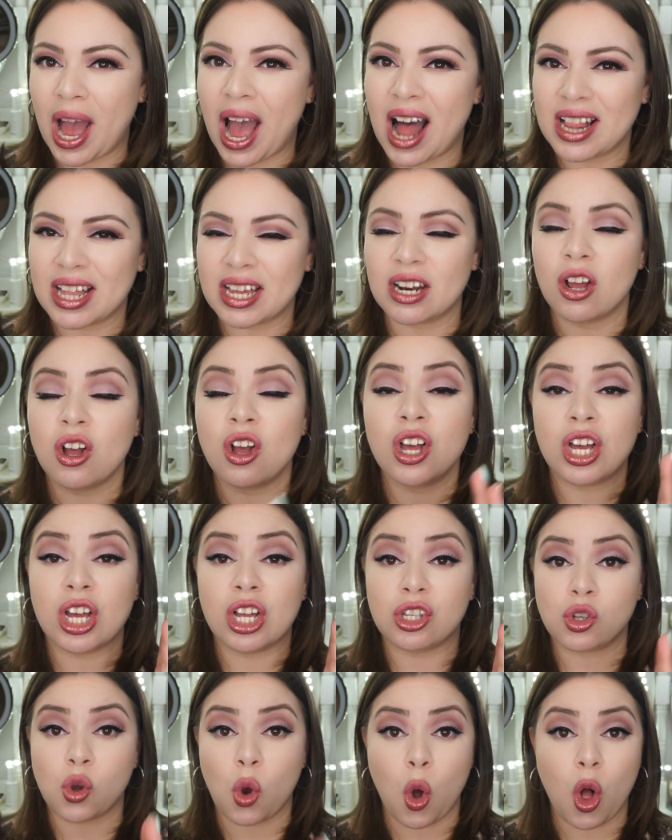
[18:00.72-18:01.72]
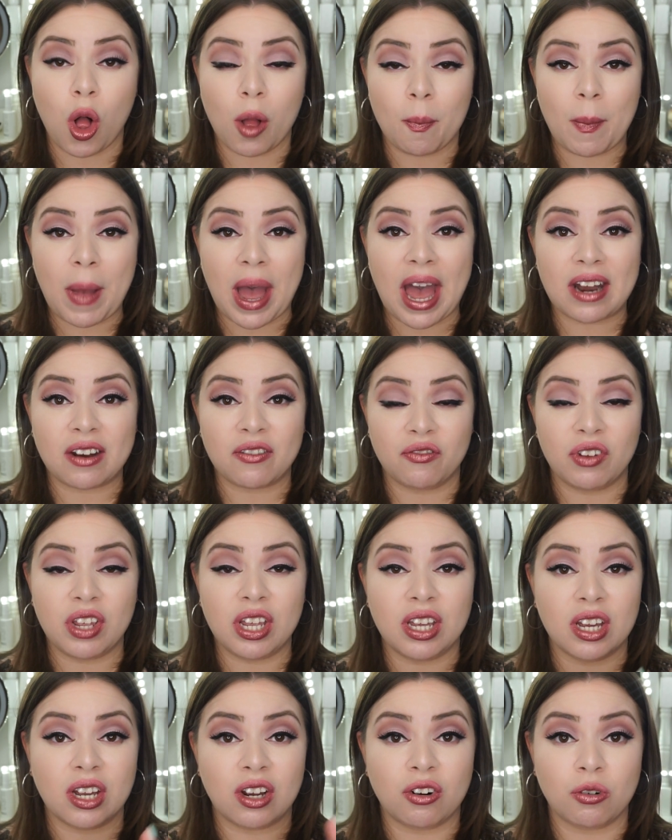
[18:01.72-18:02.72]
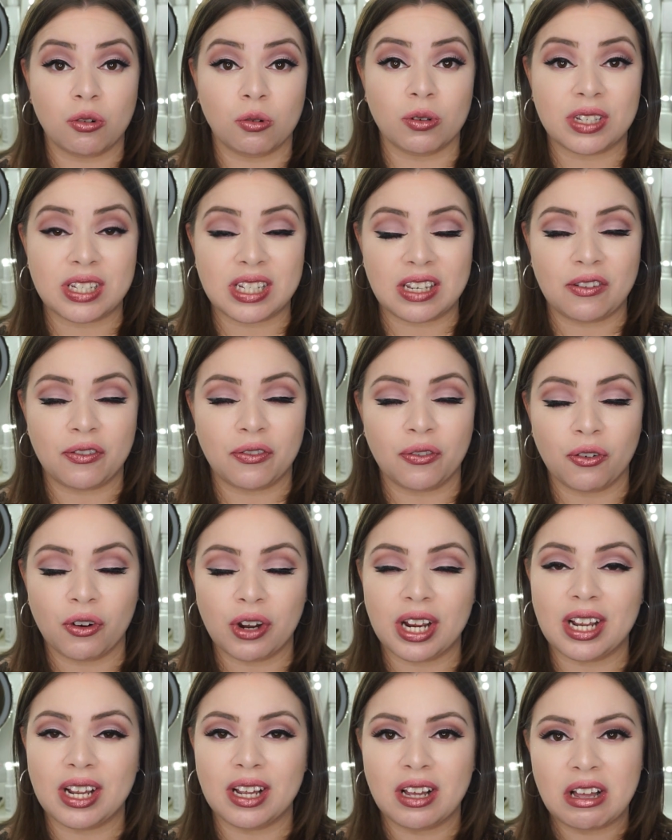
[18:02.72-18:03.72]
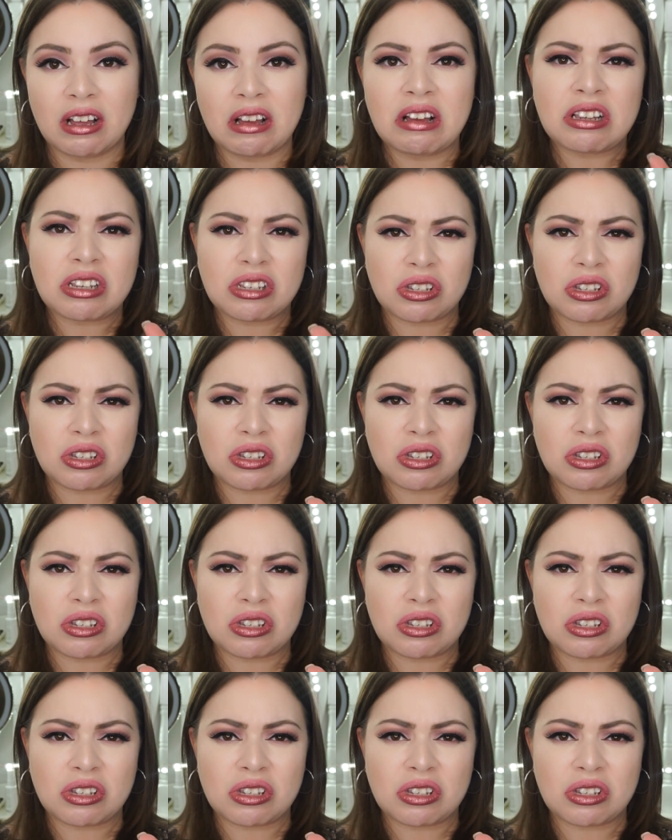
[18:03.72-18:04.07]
palette. It's all matte, vegan, cruelty free,